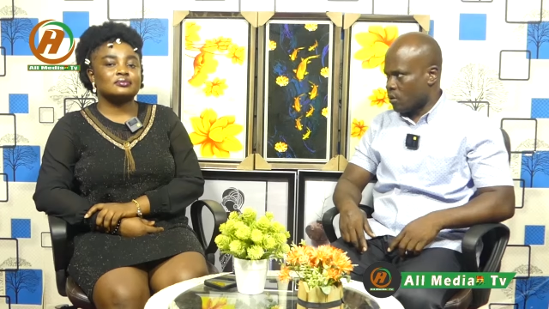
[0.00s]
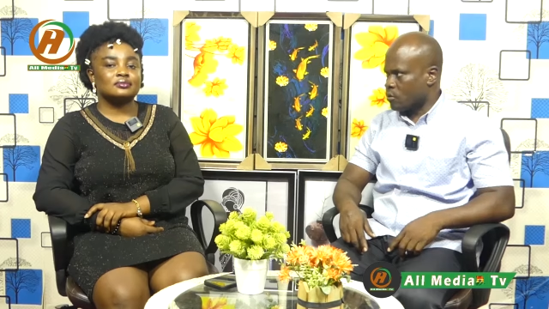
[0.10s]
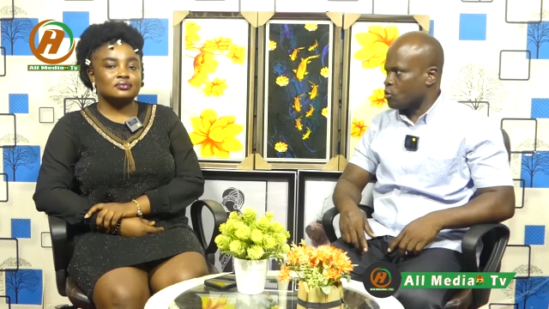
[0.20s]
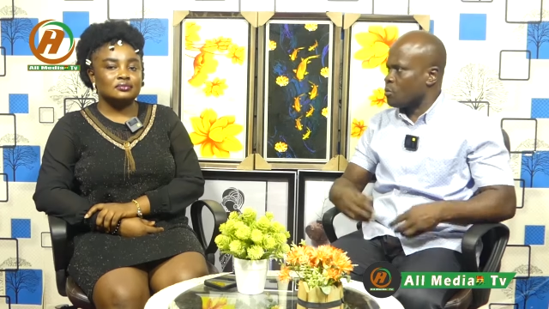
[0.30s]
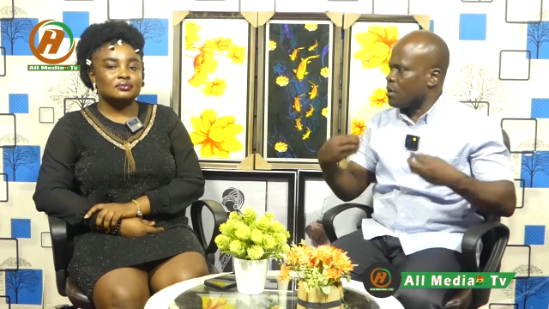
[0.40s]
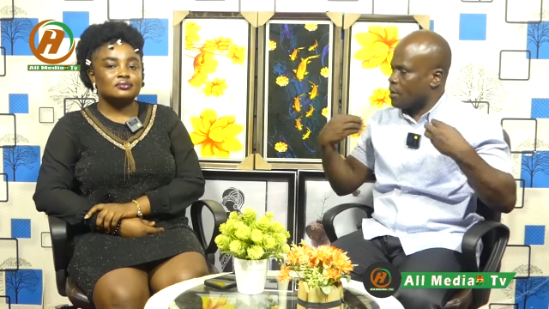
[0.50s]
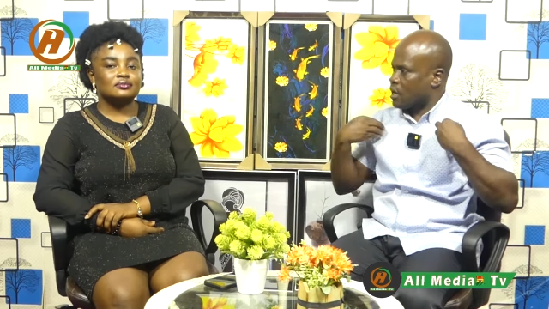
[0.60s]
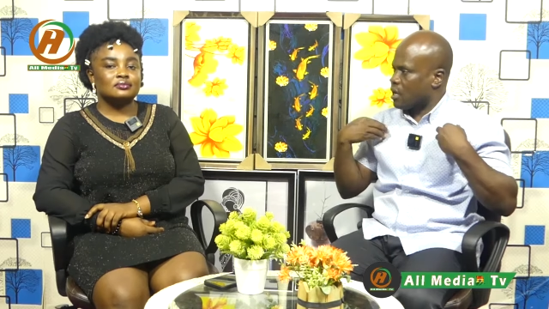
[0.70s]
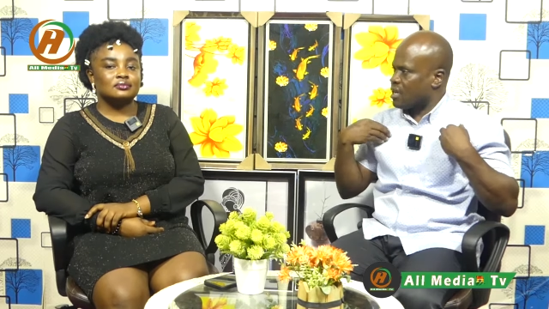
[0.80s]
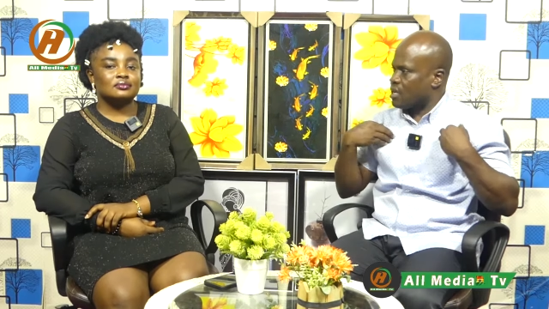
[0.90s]
Speaker 1: It will be a
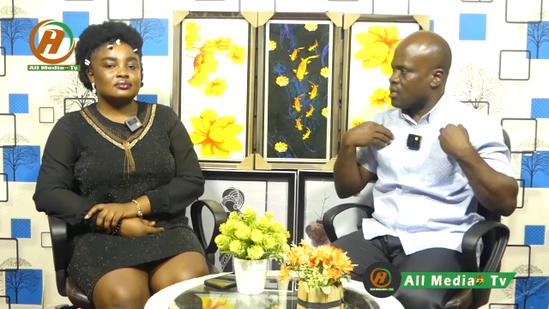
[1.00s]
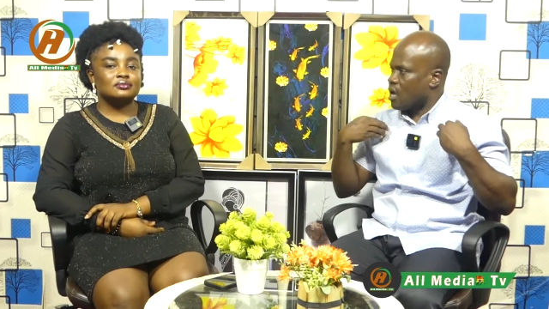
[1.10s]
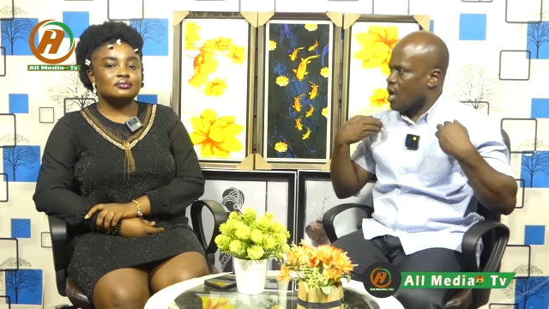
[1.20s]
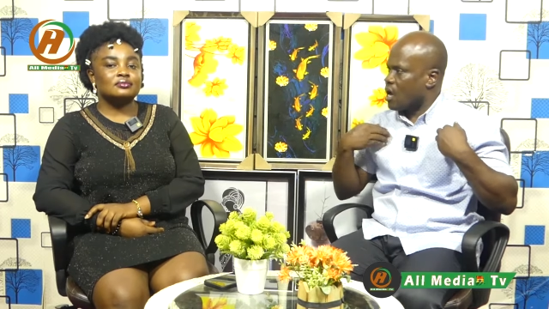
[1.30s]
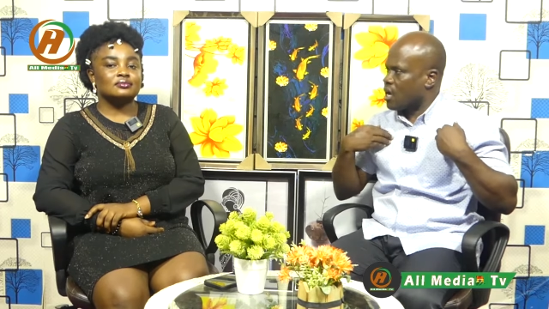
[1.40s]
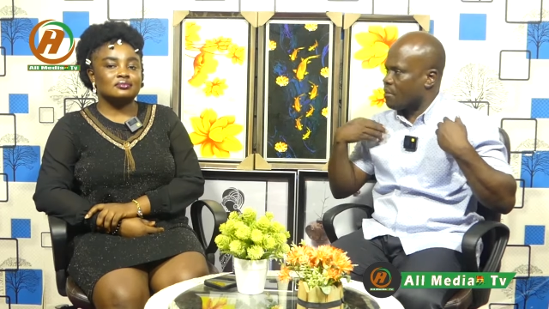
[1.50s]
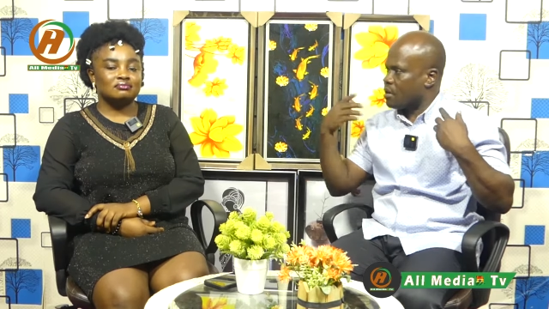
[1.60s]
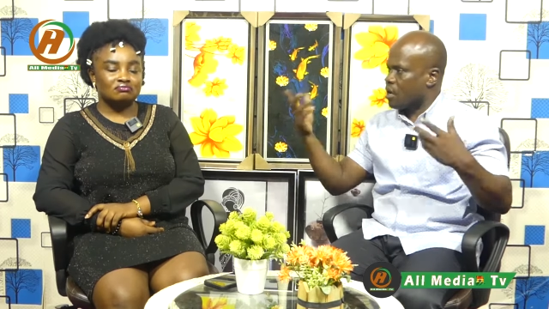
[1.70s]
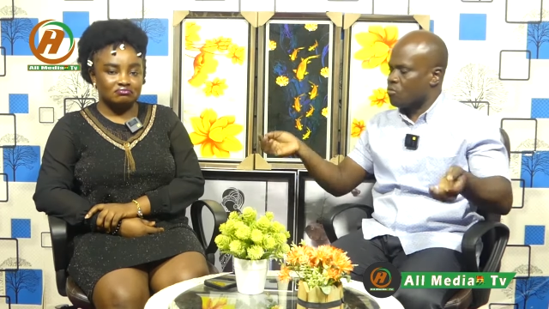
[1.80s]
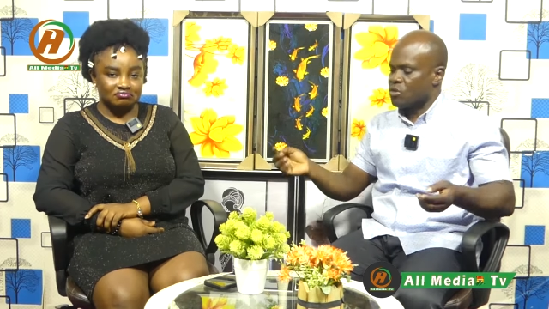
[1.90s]
carry. I can't
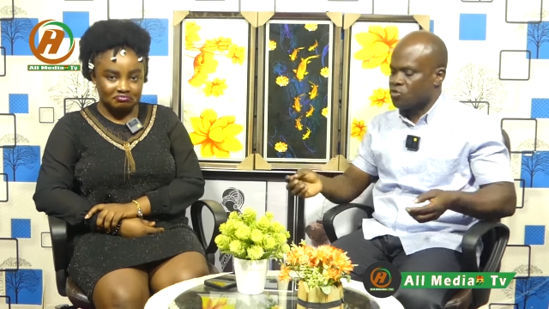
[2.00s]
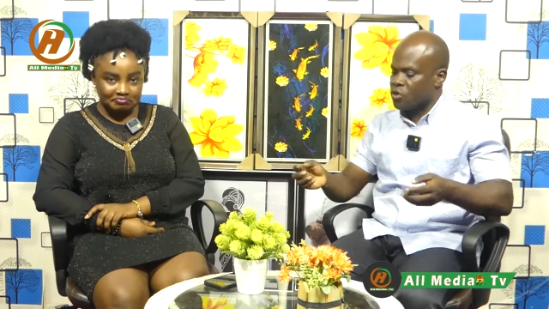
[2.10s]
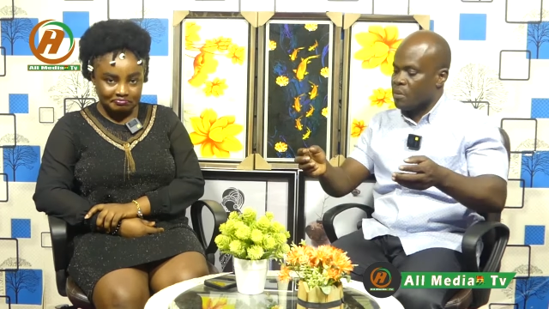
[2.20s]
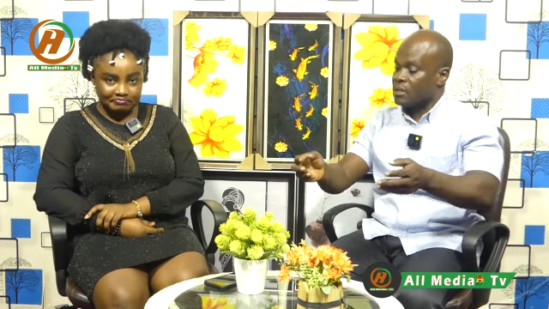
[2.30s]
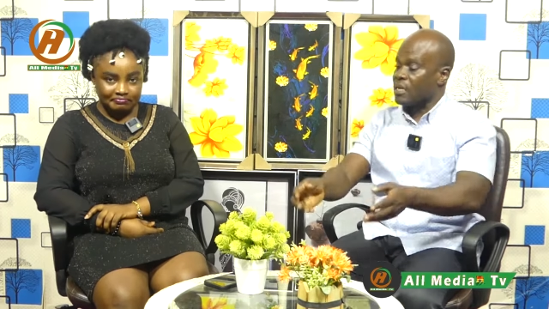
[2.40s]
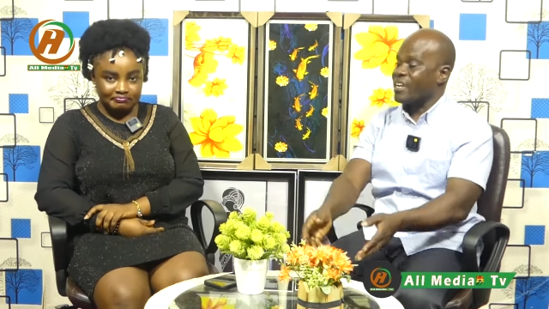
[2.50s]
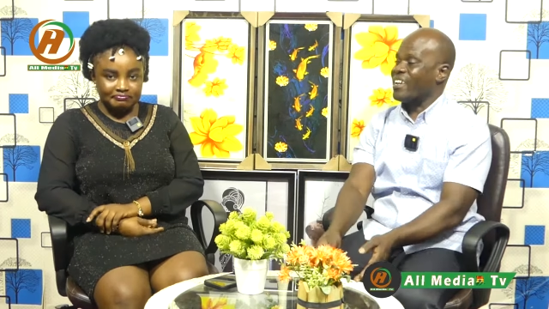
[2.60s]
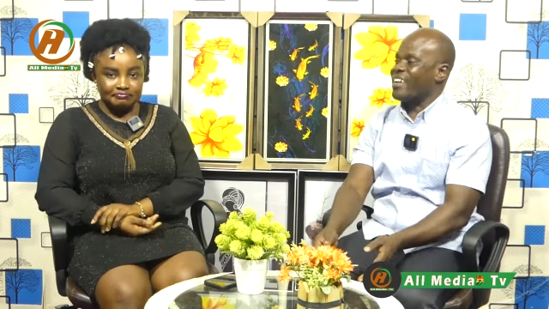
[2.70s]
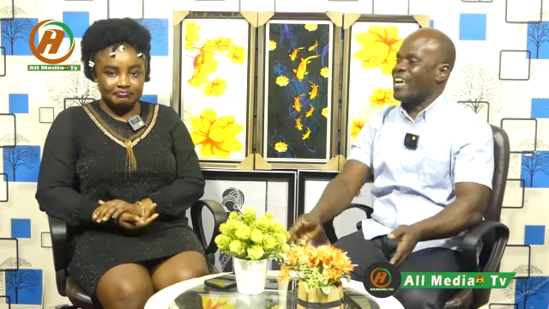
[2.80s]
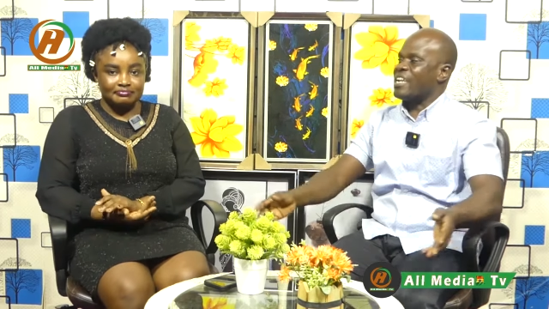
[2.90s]
account as we buy
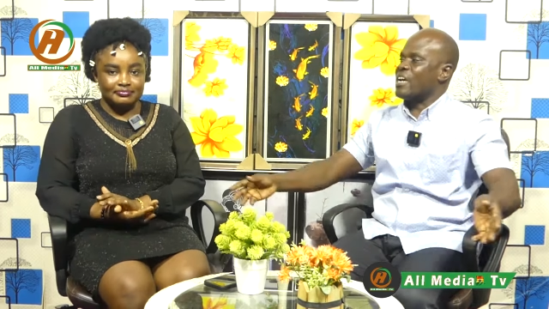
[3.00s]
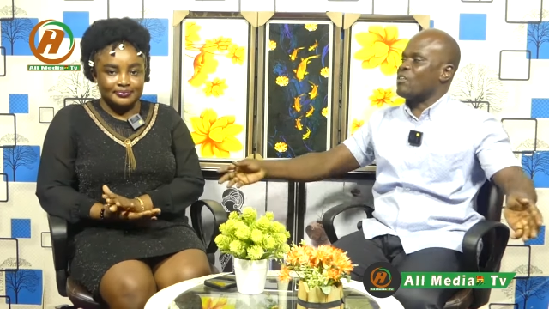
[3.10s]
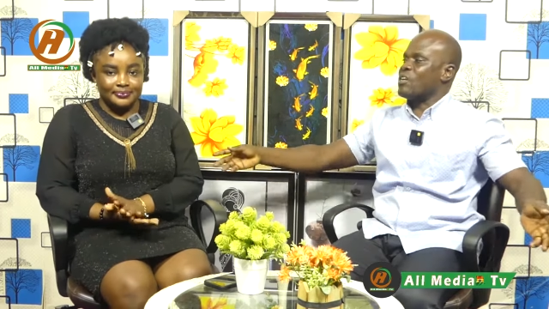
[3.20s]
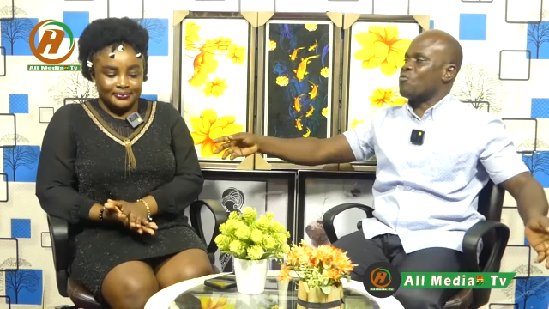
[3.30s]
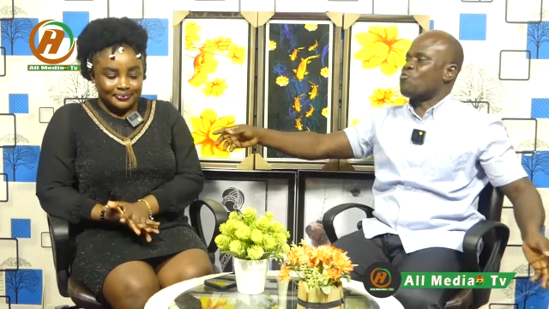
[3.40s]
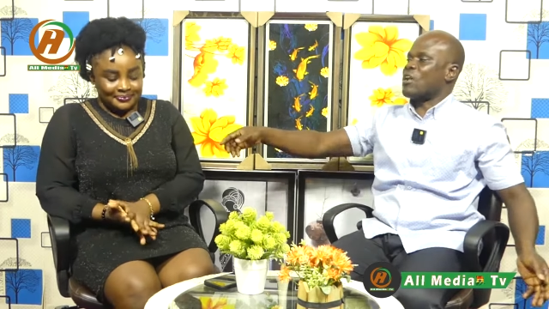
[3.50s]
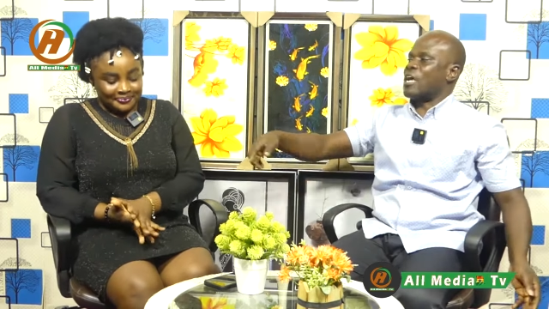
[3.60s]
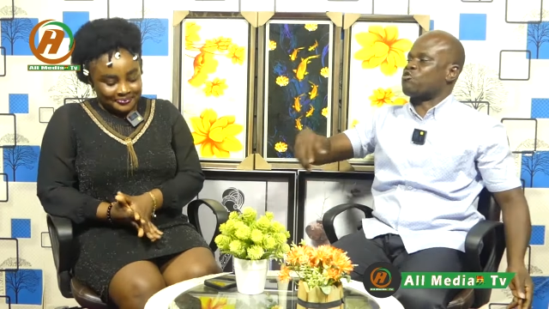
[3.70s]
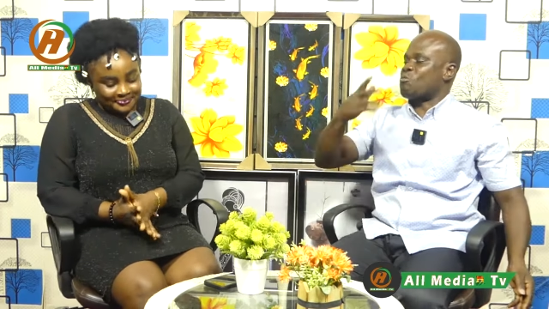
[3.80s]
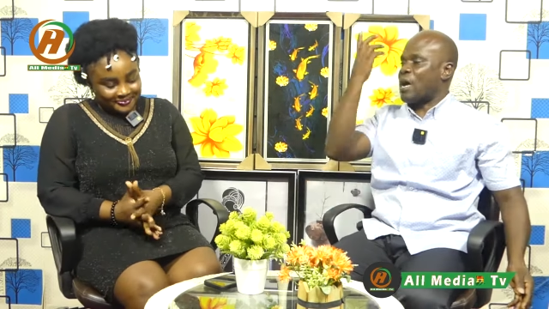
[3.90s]
Saturday. I only woke
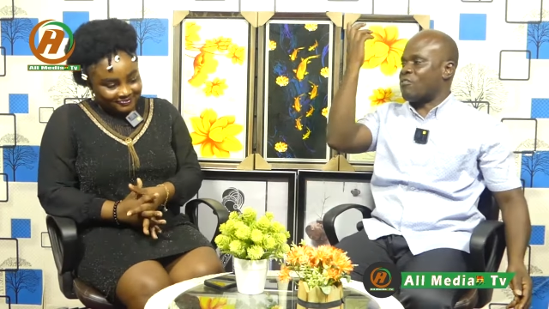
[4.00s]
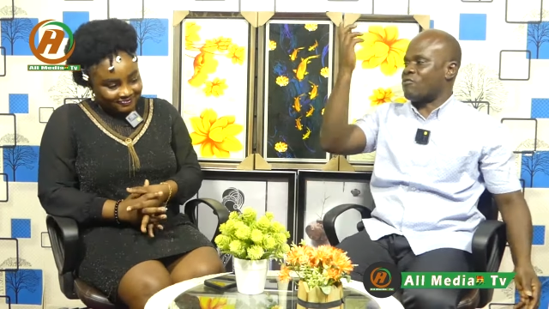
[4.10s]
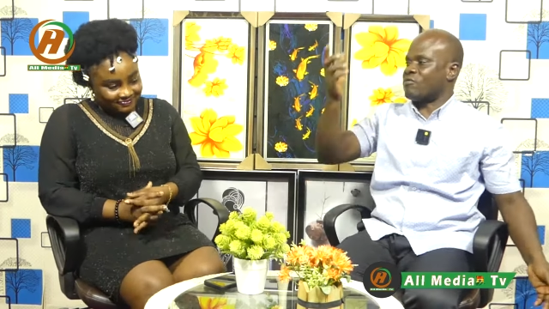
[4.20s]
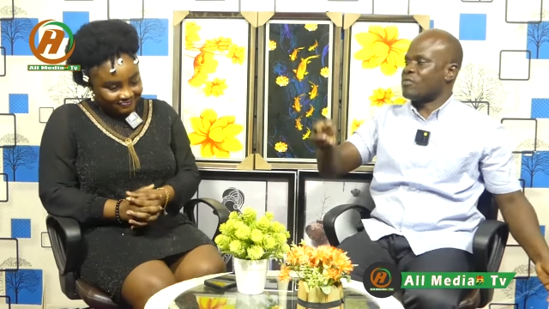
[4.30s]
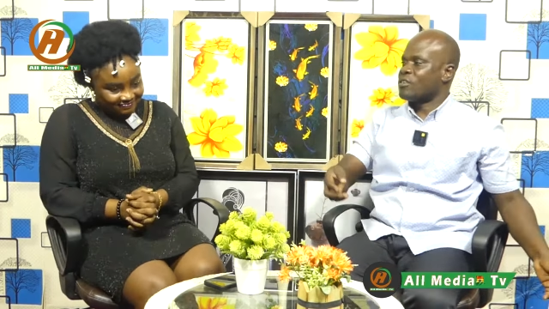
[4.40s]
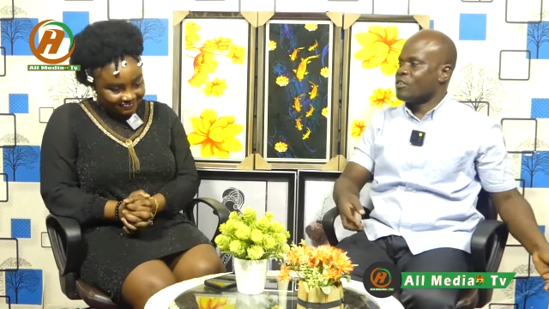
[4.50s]
on our smile.